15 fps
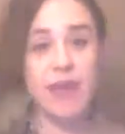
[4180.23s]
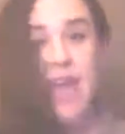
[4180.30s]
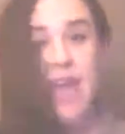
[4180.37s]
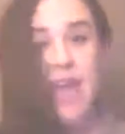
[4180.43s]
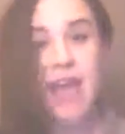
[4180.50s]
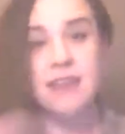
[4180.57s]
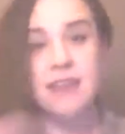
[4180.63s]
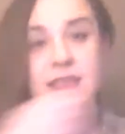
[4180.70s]

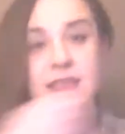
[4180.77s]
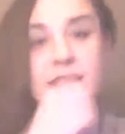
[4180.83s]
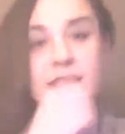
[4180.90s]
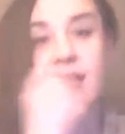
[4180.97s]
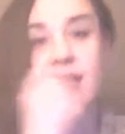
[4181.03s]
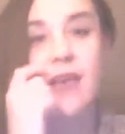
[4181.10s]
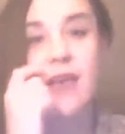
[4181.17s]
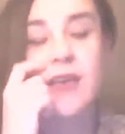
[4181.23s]
Act
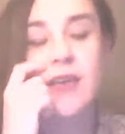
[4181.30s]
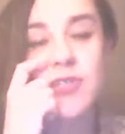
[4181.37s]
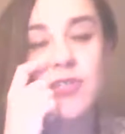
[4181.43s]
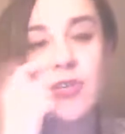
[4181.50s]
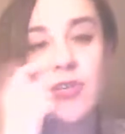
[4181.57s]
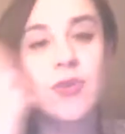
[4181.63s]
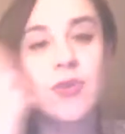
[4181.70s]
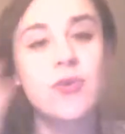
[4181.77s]

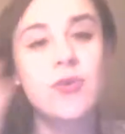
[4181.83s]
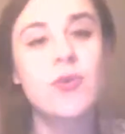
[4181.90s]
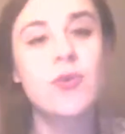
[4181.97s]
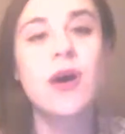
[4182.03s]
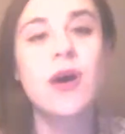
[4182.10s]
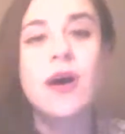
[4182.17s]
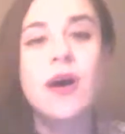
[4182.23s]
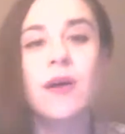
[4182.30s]

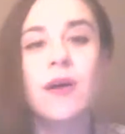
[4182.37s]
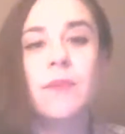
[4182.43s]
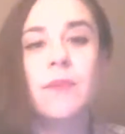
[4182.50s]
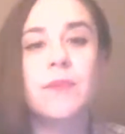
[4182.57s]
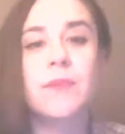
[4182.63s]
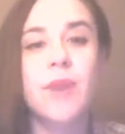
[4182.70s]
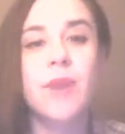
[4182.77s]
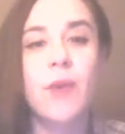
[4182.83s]
to
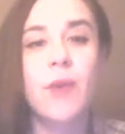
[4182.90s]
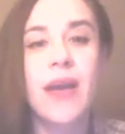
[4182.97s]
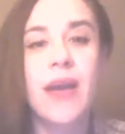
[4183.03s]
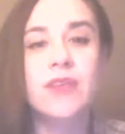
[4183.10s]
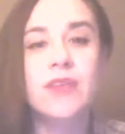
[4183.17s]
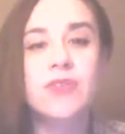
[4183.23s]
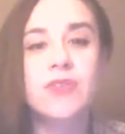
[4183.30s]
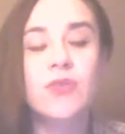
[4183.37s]
go
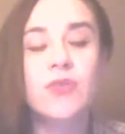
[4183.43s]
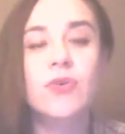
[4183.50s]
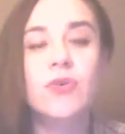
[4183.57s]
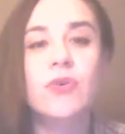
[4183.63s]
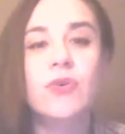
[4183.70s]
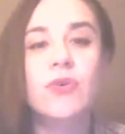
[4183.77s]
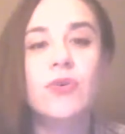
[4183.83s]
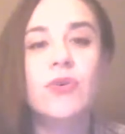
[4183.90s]
back to
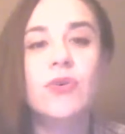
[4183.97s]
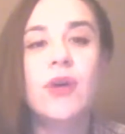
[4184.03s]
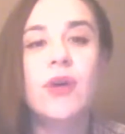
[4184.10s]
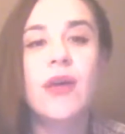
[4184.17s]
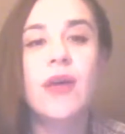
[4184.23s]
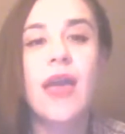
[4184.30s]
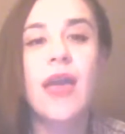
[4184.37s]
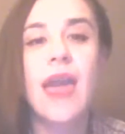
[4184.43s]
school
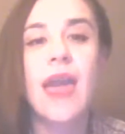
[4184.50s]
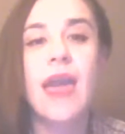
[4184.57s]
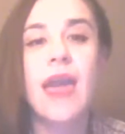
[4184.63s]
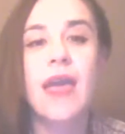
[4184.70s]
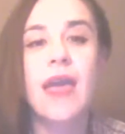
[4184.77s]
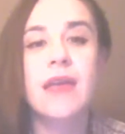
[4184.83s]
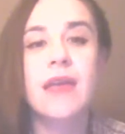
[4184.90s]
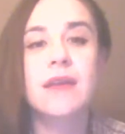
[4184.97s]

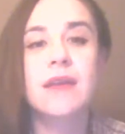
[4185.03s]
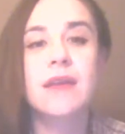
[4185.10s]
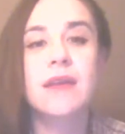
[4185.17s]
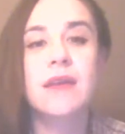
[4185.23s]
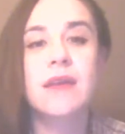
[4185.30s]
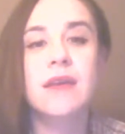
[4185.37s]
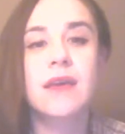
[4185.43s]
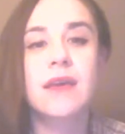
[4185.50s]

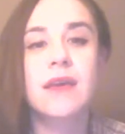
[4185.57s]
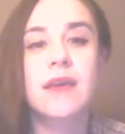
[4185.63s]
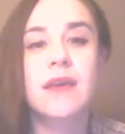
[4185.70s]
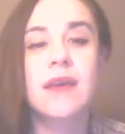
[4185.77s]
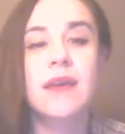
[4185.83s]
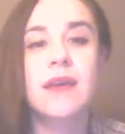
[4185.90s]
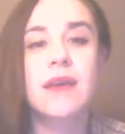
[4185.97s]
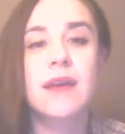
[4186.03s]
and
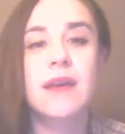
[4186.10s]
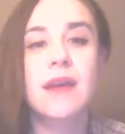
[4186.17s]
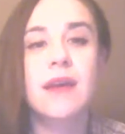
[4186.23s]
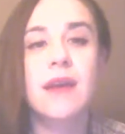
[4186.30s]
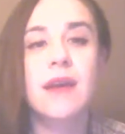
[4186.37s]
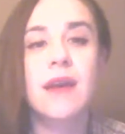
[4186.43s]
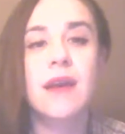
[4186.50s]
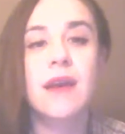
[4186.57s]
get
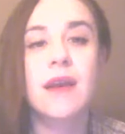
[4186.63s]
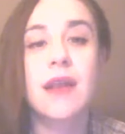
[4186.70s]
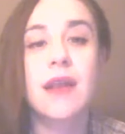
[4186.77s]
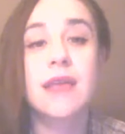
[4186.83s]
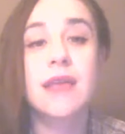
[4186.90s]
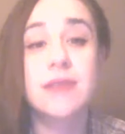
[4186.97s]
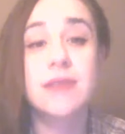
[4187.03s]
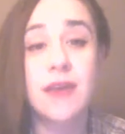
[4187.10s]

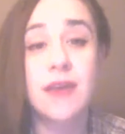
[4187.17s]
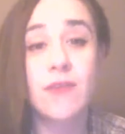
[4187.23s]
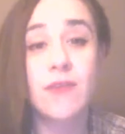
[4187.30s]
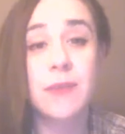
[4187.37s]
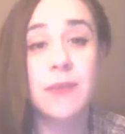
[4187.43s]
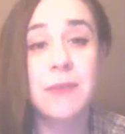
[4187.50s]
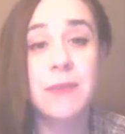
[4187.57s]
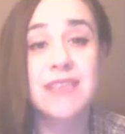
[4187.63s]
into
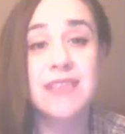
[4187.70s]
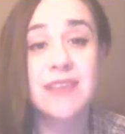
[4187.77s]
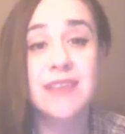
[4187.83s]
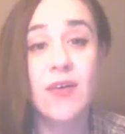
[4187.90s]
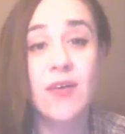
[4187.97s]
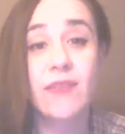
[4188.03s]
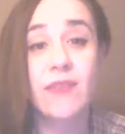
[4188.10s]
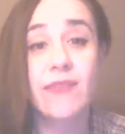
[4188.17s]
government
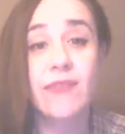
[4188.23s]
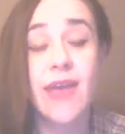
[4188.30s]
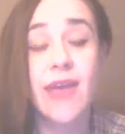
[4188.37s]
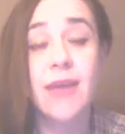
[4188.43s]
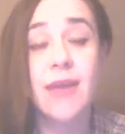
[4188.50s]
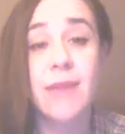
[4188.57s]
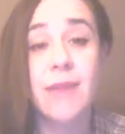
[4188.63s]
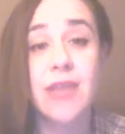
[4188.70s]
myself
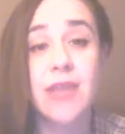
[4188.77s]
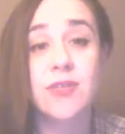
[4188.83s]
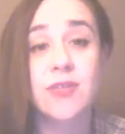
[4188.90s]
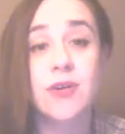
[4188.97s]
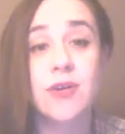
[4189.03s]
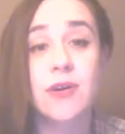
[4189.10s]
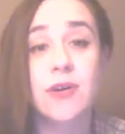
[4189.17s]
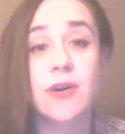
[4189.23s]
and make
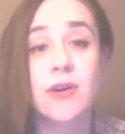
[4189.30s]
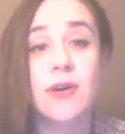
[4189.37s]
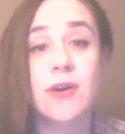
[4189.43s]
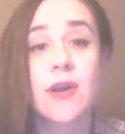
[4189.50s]
sure